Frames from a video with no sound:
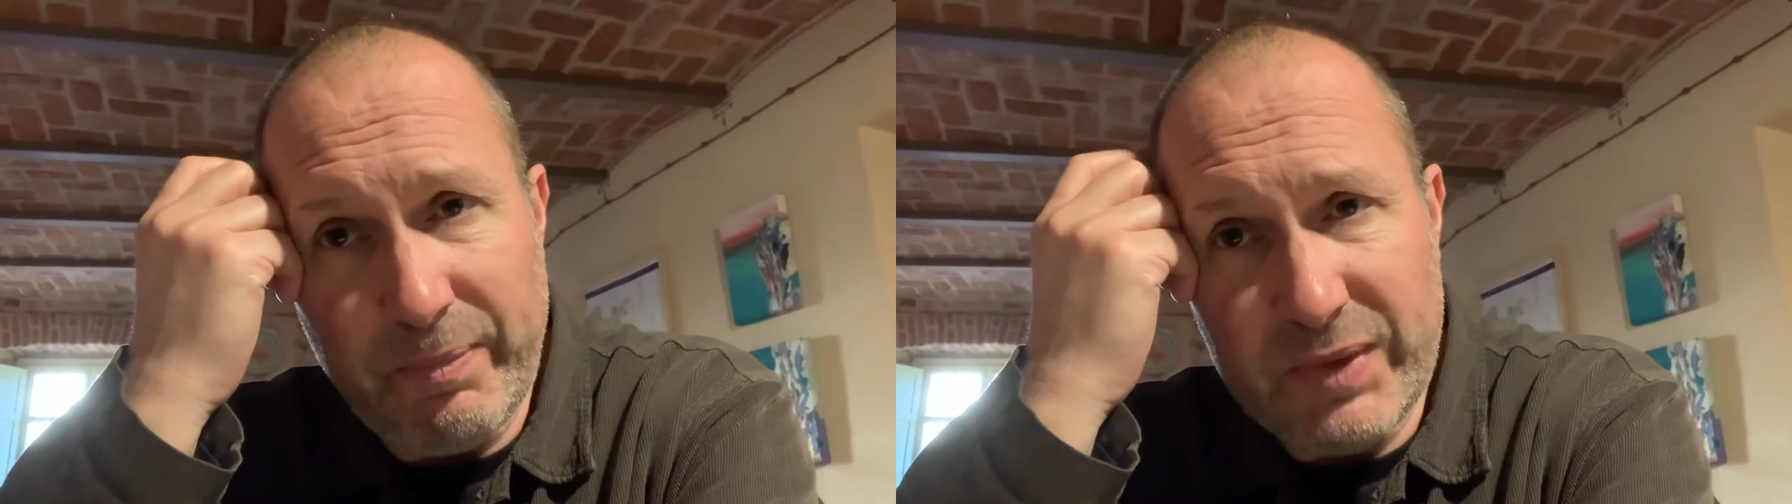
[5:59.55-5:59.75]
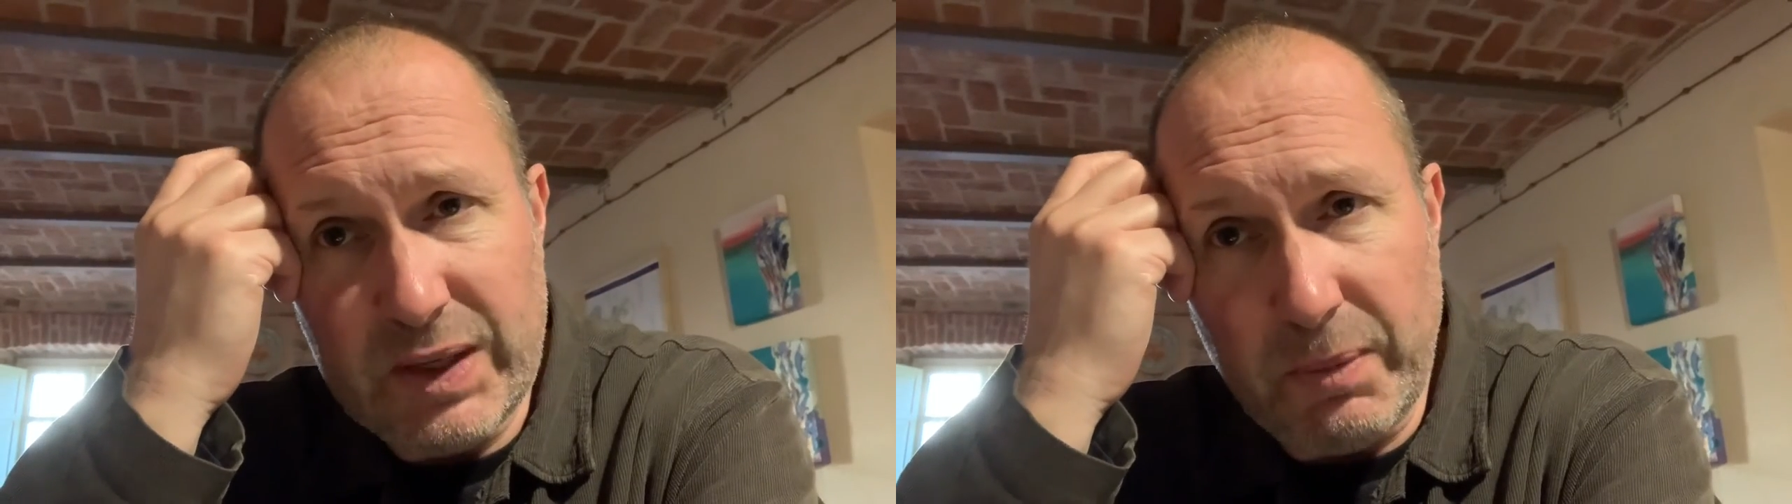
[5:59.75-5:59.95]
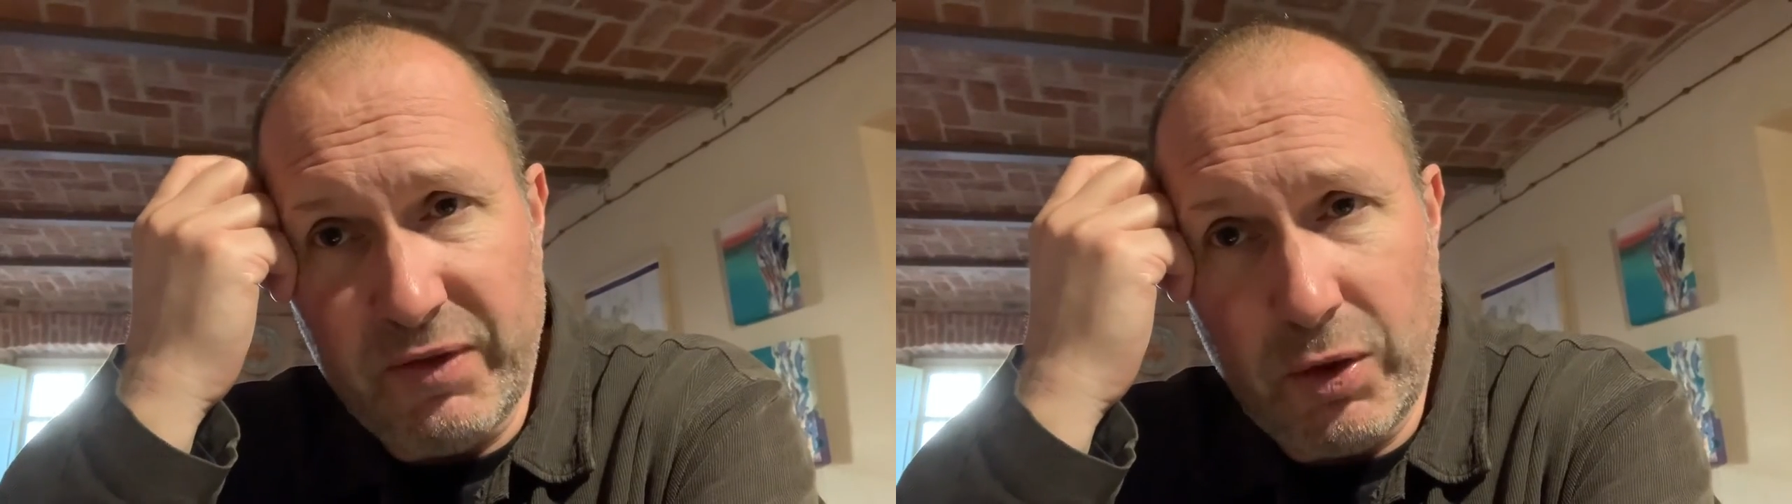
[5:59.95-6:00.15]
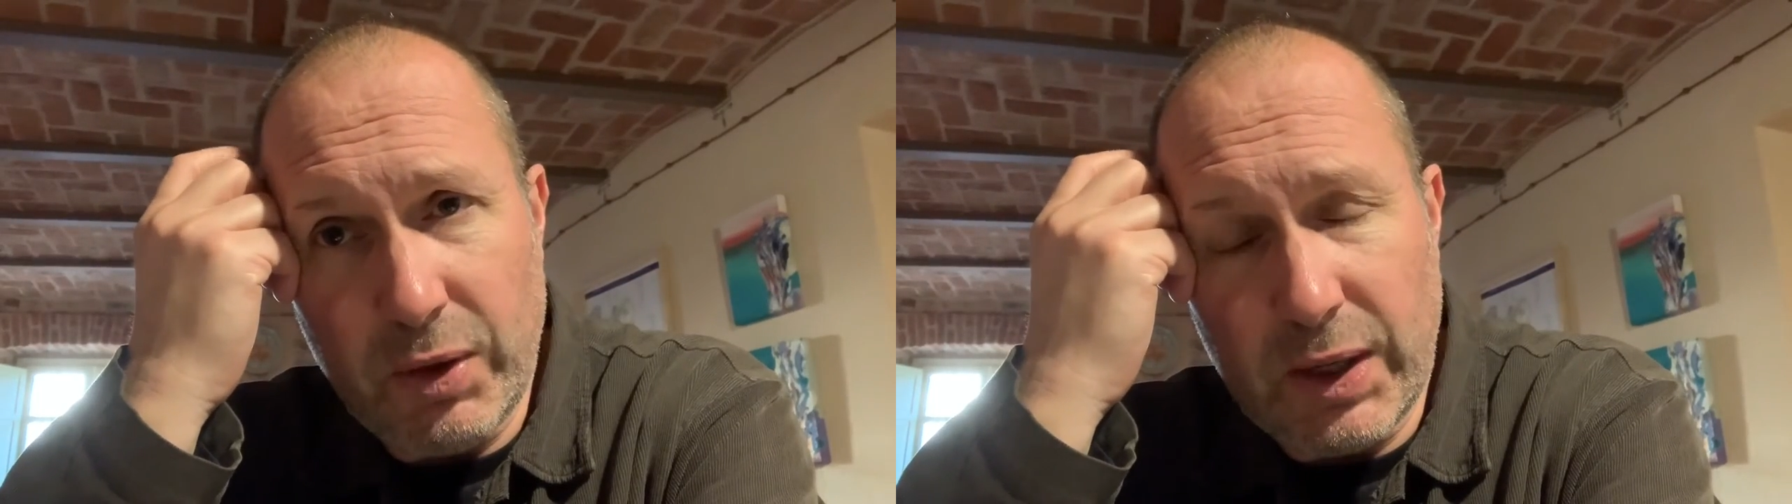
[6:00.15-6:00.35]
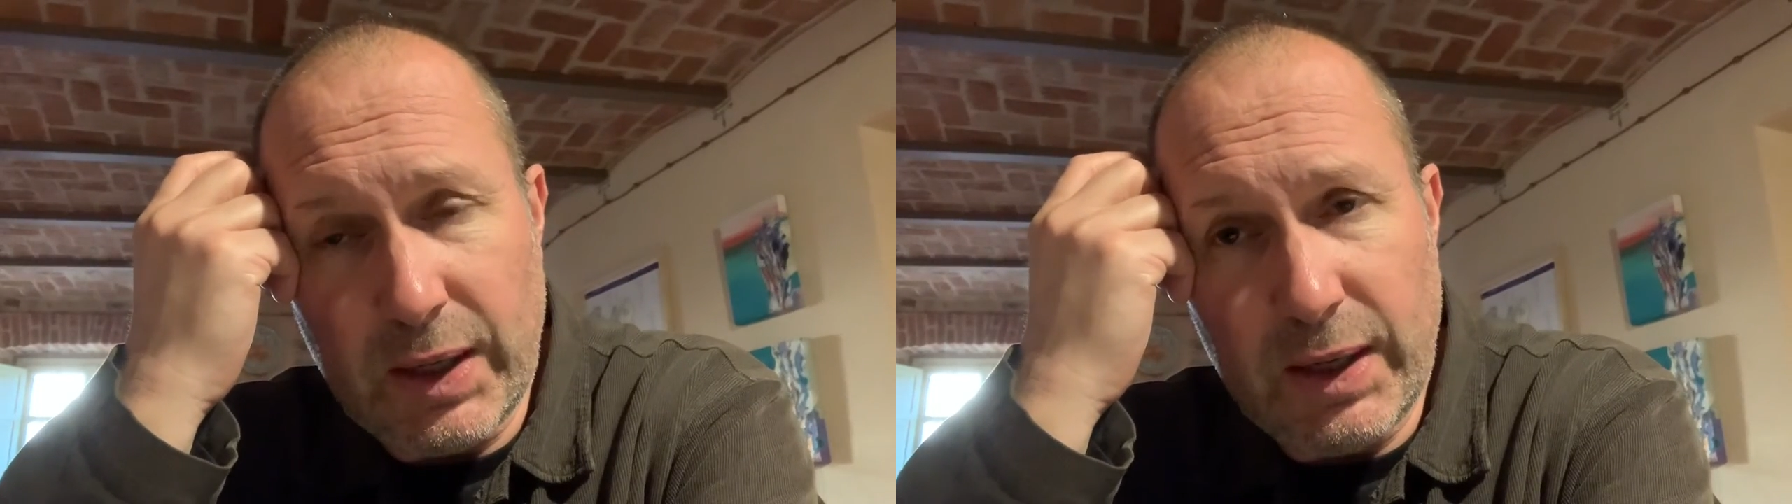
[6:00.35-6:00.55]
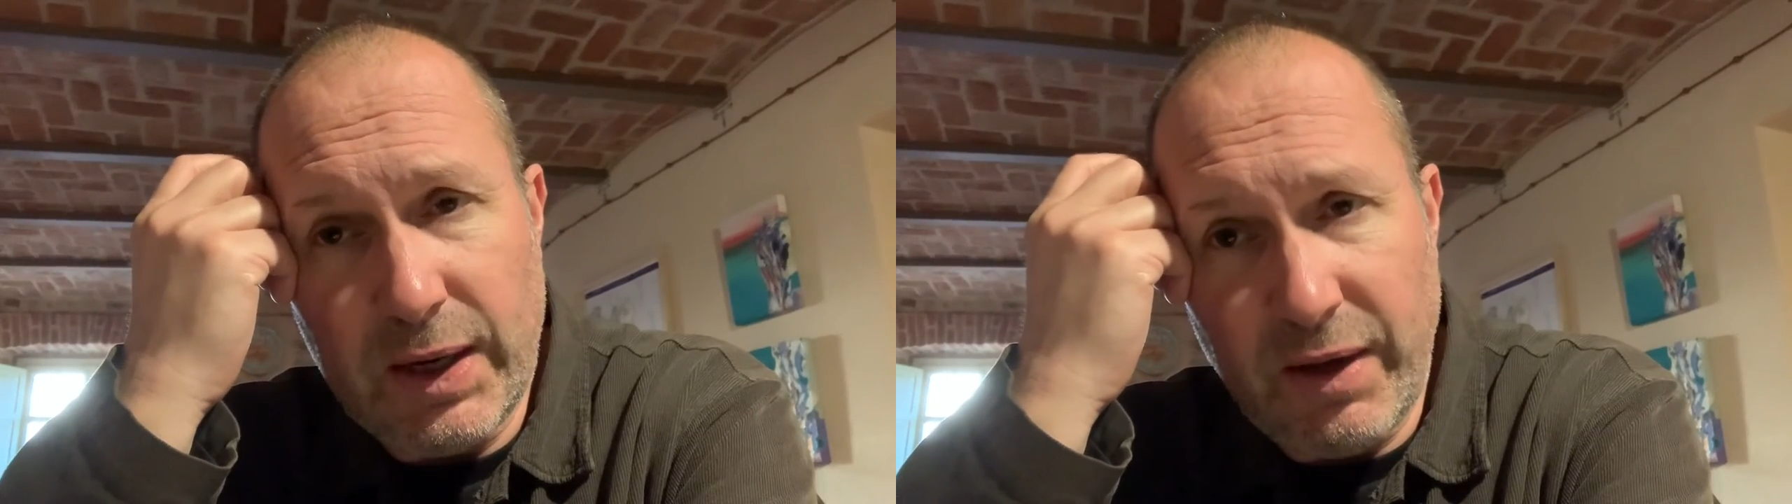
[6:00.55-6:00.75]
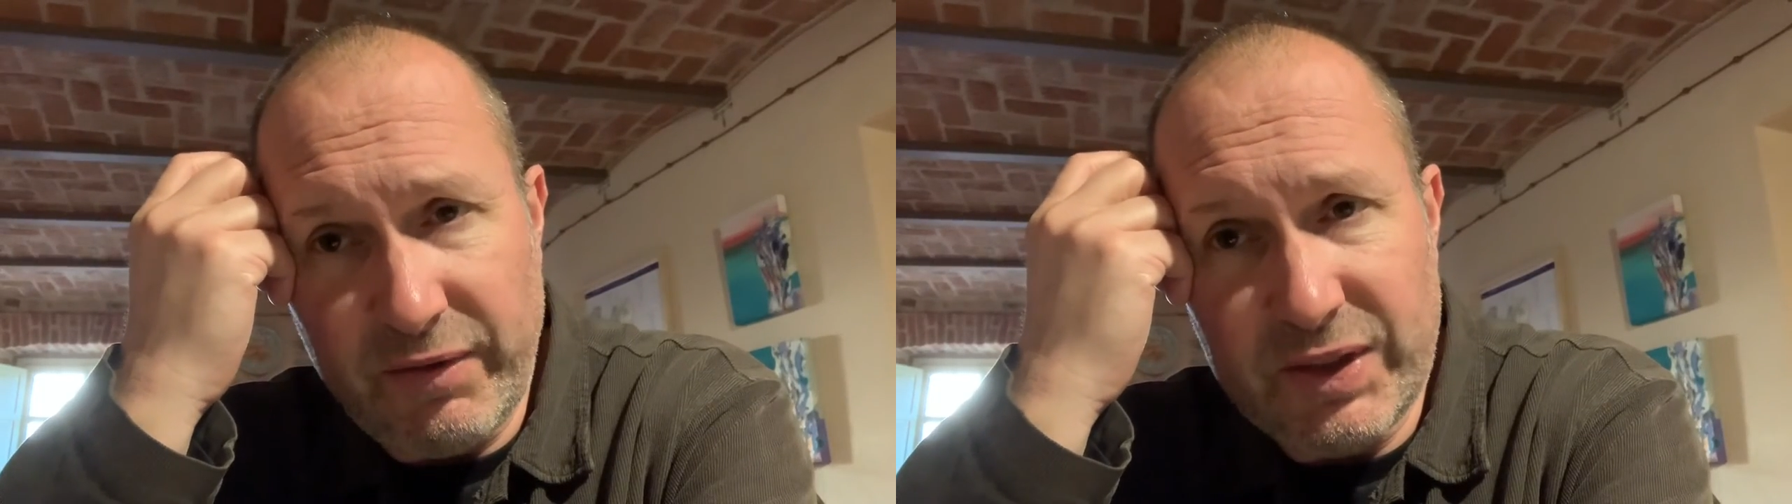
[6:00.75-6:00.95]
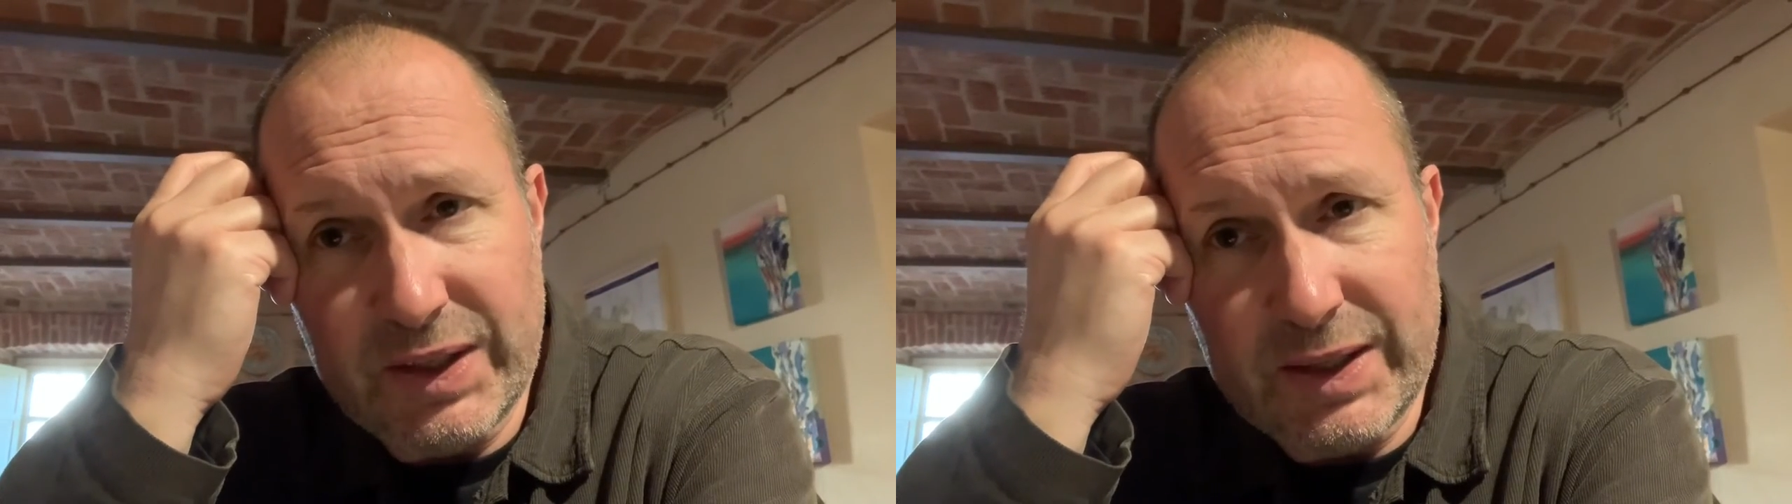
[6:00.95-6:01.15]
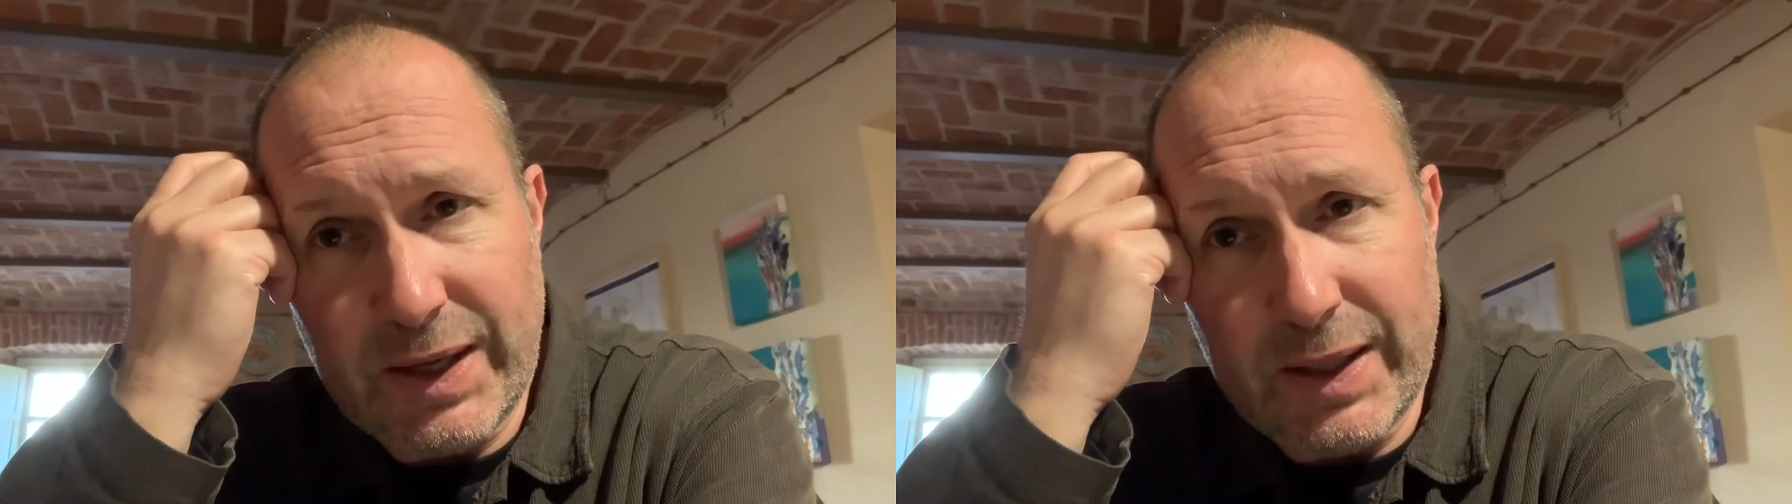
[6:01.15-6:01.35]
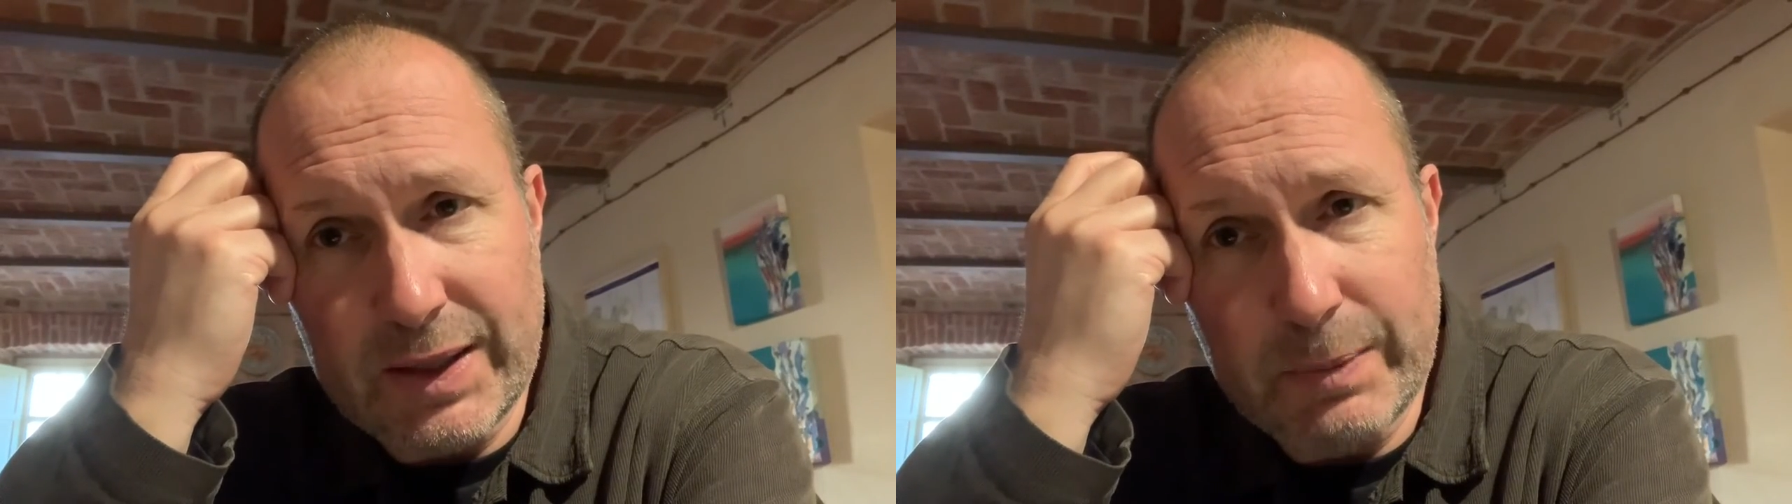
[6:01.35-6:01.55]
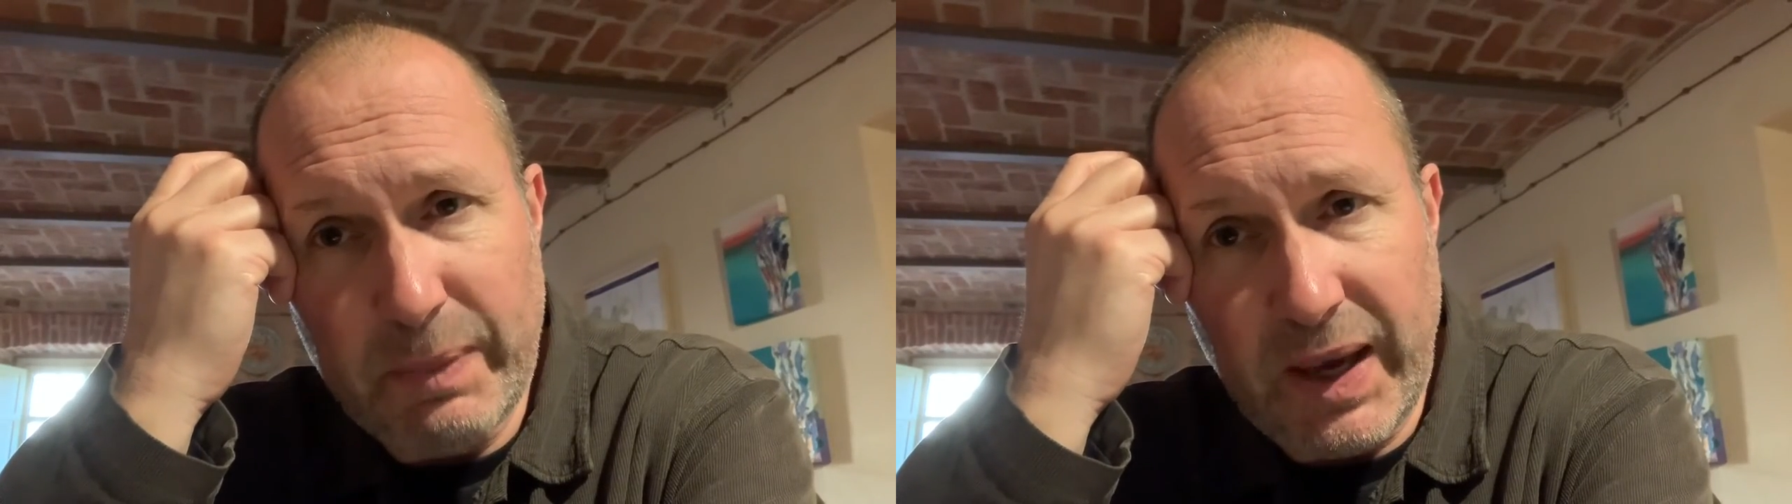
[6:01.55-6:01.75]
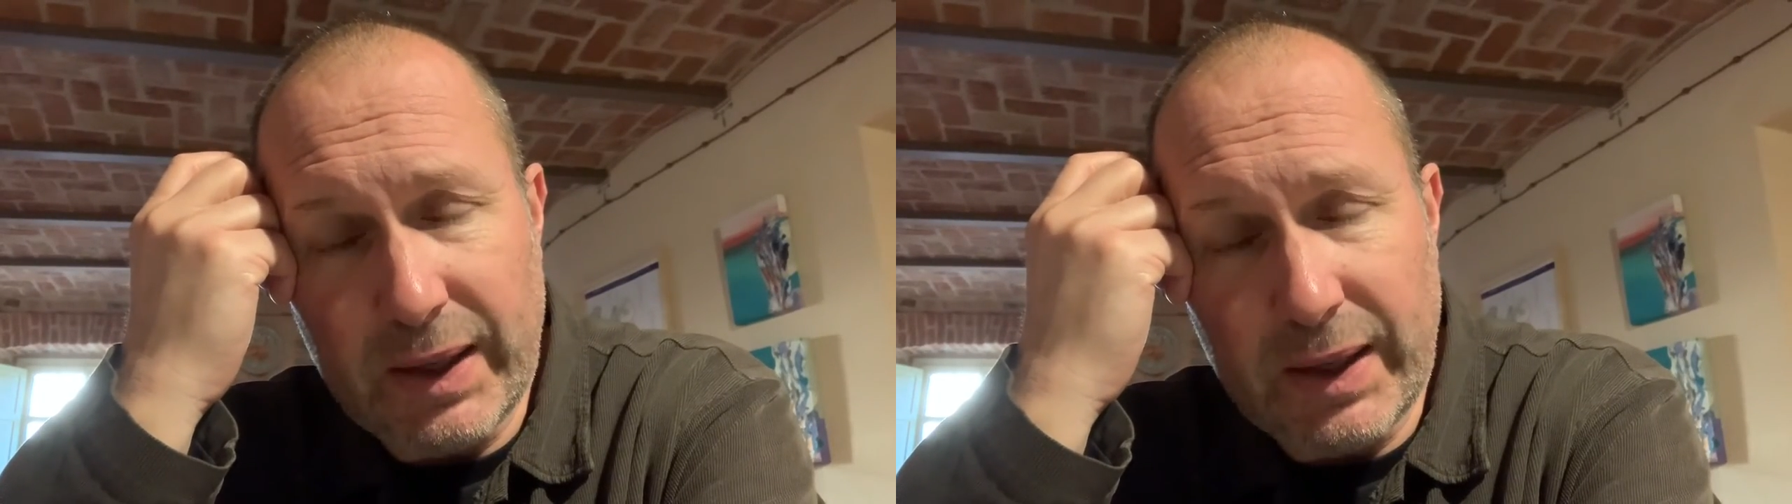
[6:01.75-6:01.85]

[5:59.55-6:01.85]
Some of you are gonna love to see this back.